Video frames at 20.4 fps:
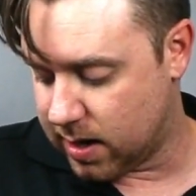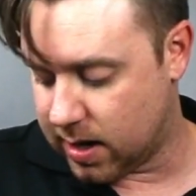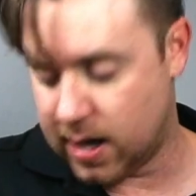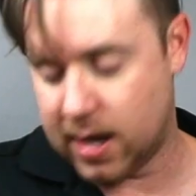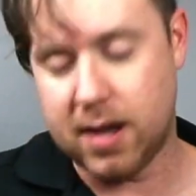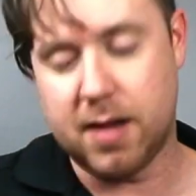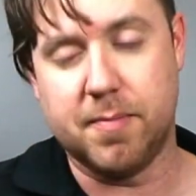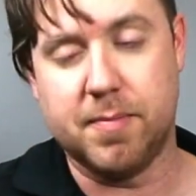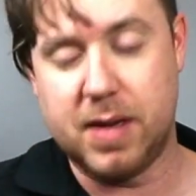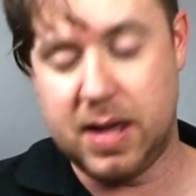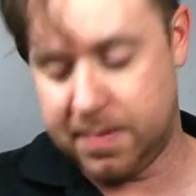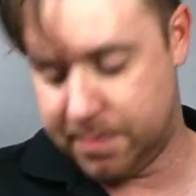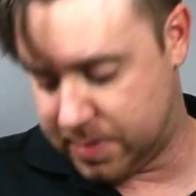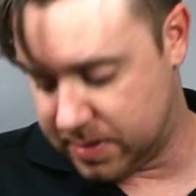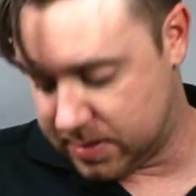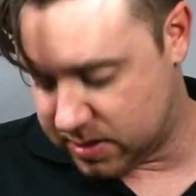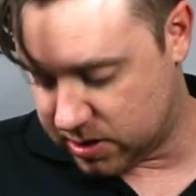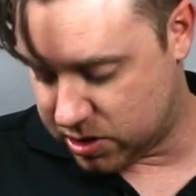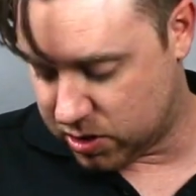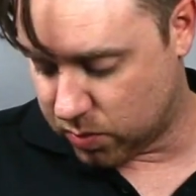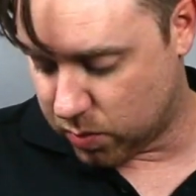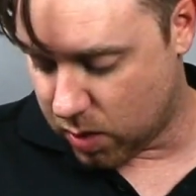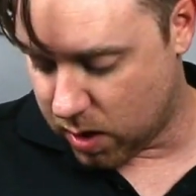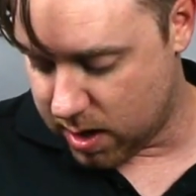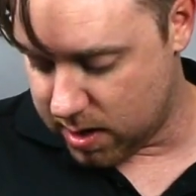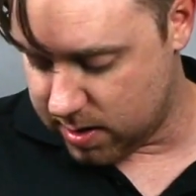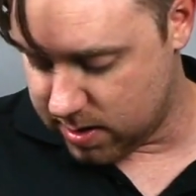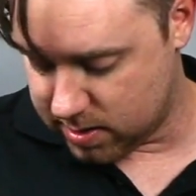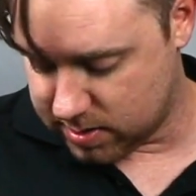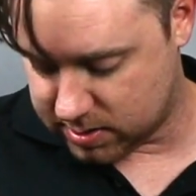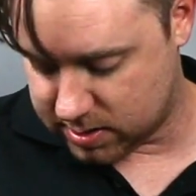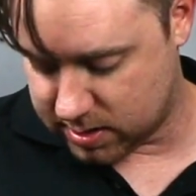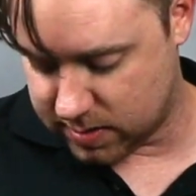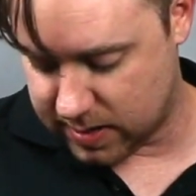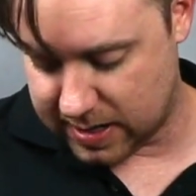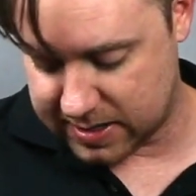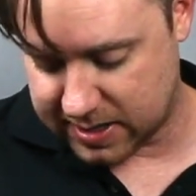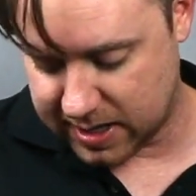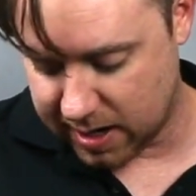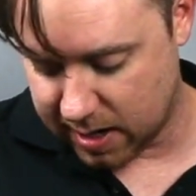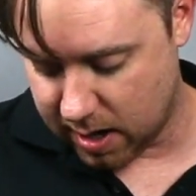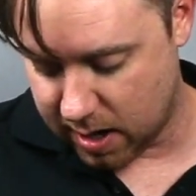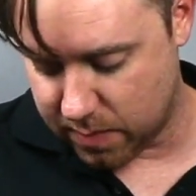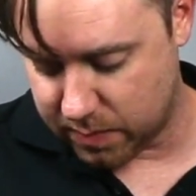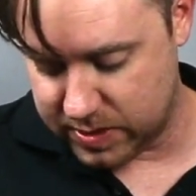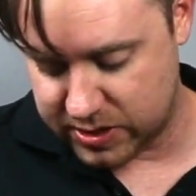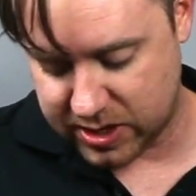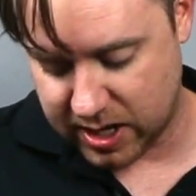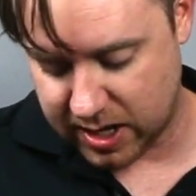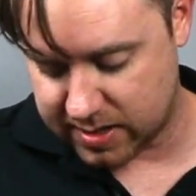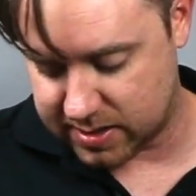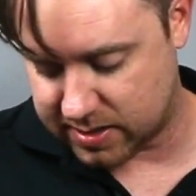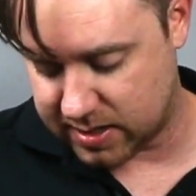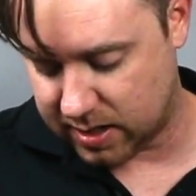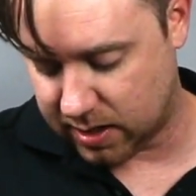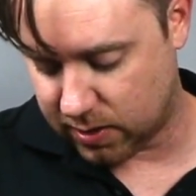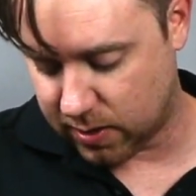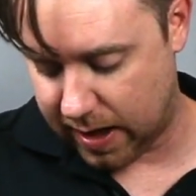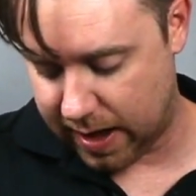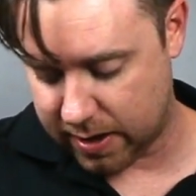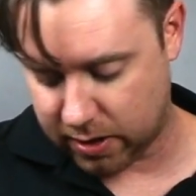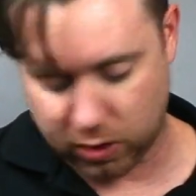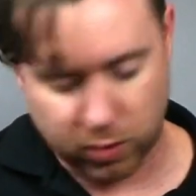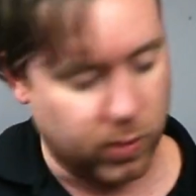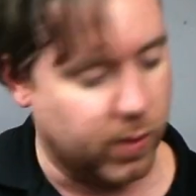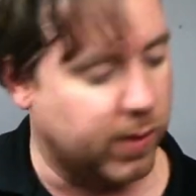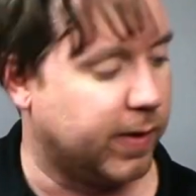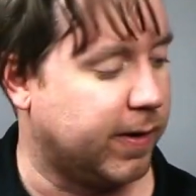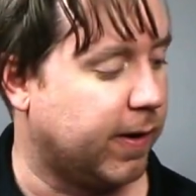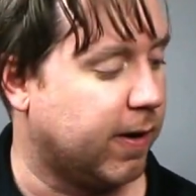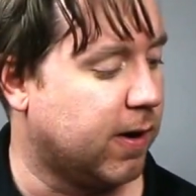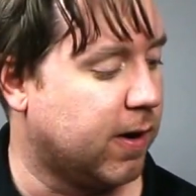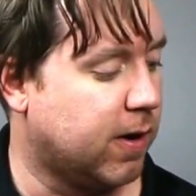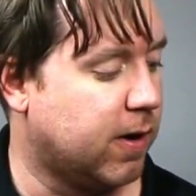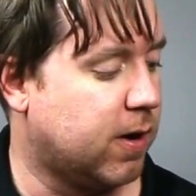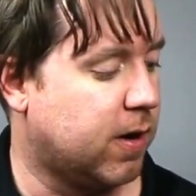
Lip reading: In position 1, so that's here, and we just got the single outer coil here.